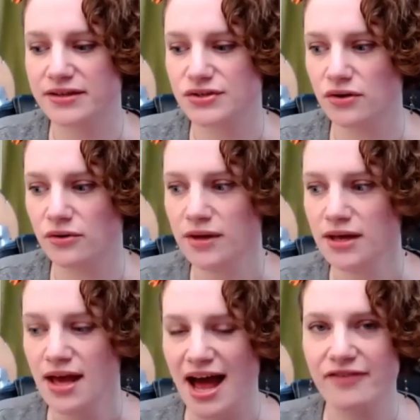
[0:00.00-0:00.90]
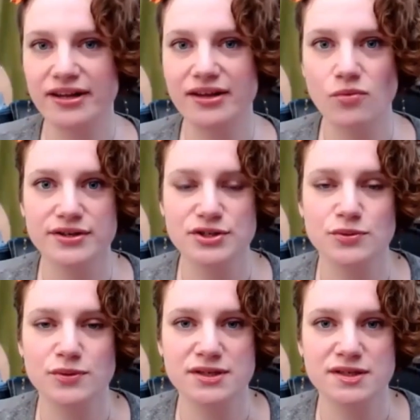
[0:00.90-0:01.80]
And so I really
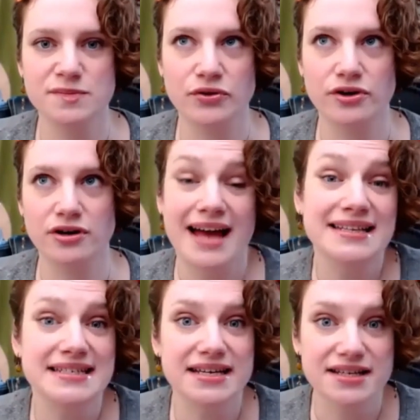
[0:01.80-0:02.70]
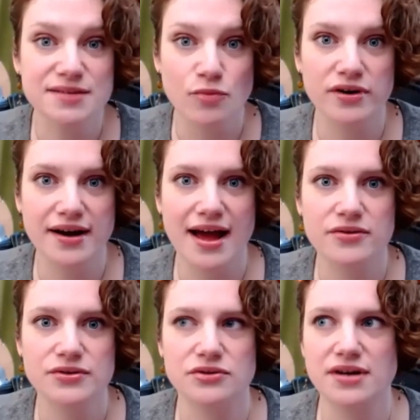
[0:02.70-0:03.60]
want to explore ideas more
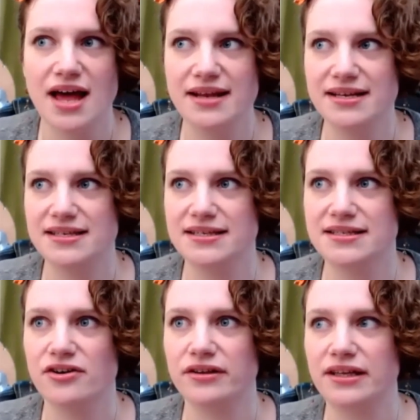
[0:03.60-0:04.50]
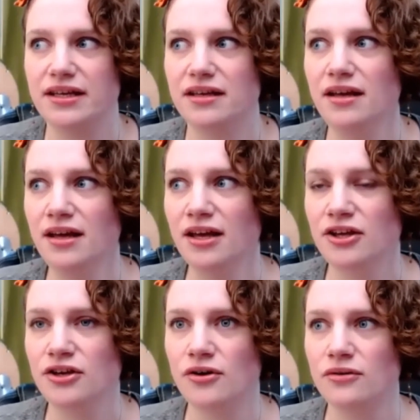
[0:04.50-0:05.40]
now. So not necessarily,
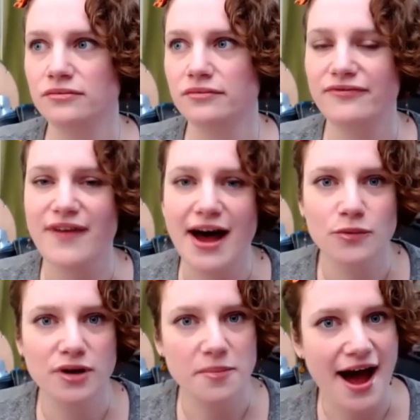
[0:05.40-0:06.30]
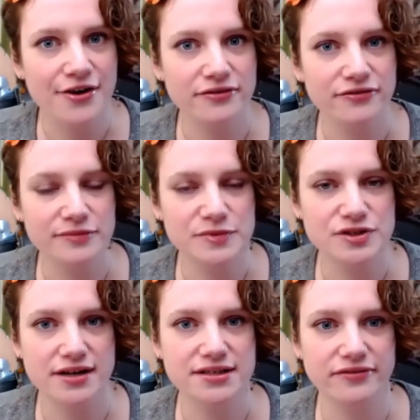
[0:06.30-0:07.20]
you know, following the pattern from
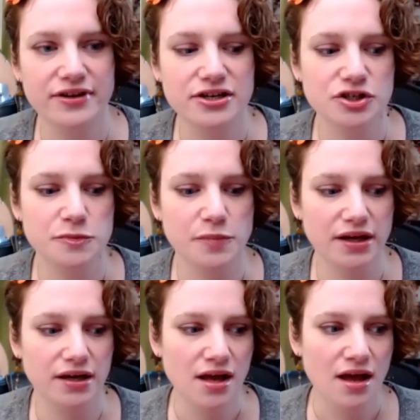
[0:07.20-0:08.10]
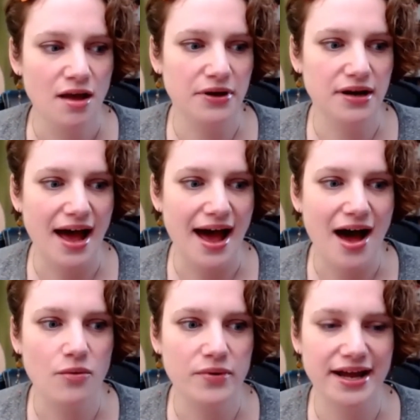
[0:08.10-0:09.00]
start to finish, but
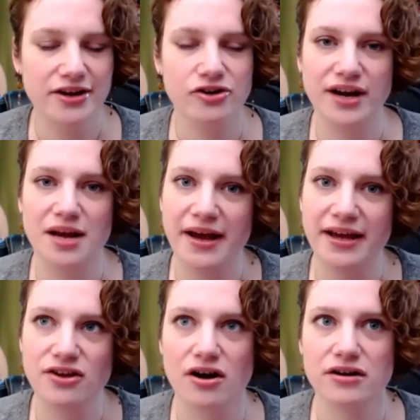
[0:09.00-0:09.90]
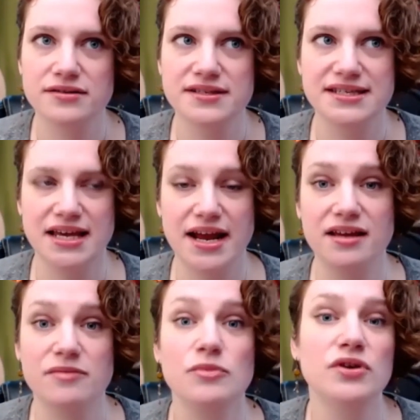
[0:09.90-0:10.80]
how, when I create my yarns, can I
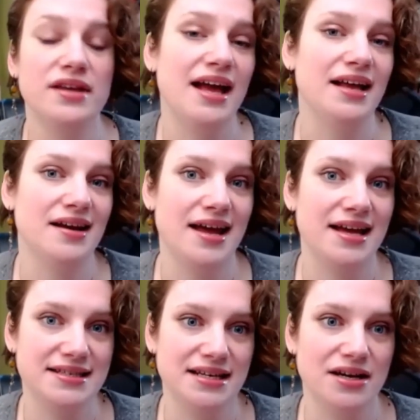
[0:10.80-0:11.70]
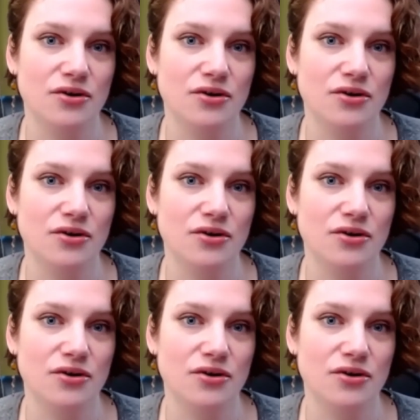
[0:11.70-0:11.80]
communicate an idea